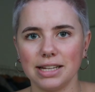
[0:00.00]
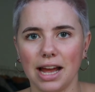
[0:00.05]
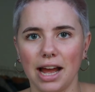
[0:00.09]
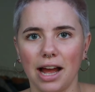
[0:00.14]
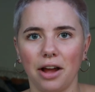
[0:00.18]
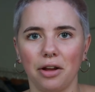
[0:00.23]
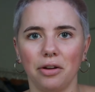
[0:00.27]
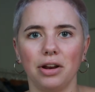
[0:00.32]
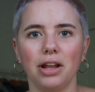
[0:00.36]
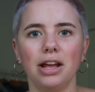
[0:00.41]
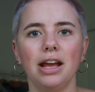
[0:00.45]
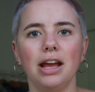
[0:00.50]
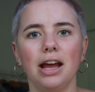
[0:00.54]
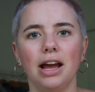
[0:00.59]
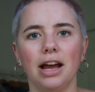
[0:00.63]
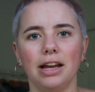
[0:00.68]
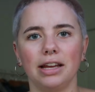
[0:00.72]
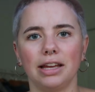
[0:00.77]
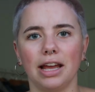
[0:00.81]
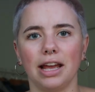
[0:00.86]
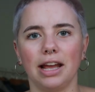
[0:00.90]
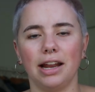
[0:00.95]
town,
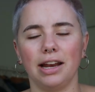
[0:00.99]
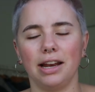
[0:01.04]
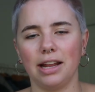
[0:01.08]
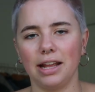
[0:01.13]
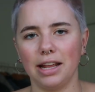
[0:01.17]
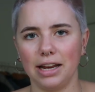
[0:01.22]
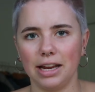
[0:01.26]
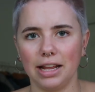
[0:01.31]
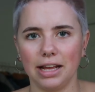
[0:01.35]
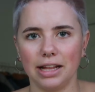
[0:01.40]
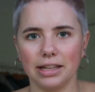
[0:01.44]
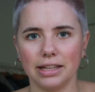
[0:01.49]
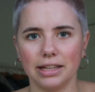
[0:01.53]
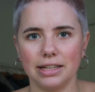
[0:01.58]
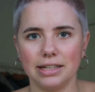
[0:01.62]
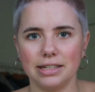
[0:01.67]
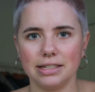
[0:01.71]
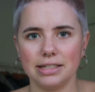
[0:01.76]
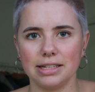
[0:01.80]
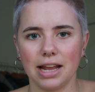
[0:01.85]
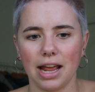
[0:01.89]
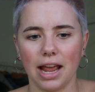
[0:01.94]
again, in
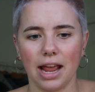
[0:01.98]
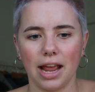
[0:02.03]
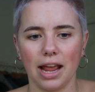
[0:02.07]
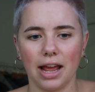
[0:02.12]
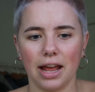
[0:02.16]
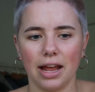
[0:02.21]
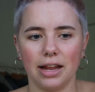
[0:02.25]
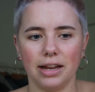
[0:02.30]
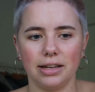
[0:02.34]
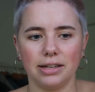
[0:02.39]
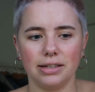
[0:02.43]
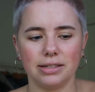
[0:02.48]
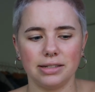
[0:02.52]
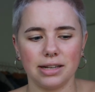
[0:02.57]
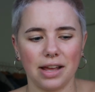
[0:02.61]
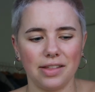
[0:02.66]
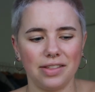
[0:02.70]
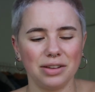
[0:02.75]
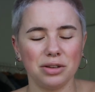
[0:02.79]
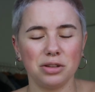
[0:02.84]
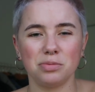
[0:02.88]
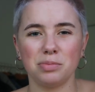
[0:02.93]
England, and
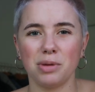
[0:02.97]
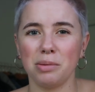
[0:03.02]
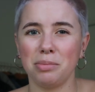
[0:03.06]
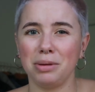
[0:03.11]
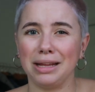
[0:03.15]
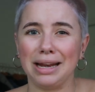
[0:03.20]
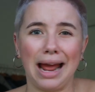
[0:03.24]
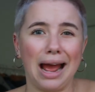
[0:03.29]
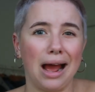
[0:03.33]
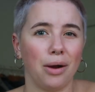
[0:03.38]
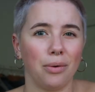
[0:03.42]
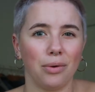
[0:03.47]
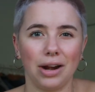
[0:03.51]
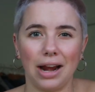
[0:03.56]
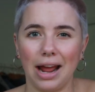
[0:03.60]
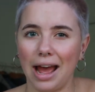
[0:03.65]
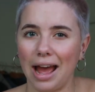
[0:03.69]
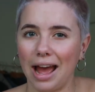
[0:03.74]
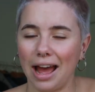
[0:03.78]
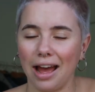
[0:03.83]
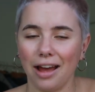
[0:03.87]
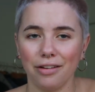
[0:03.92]
I think it was maybe an hour and a
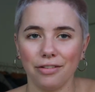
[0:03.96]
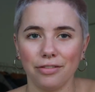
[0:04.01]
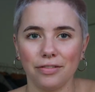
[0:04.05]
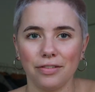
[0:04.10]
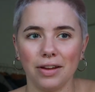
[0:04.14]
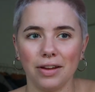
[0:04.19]
half.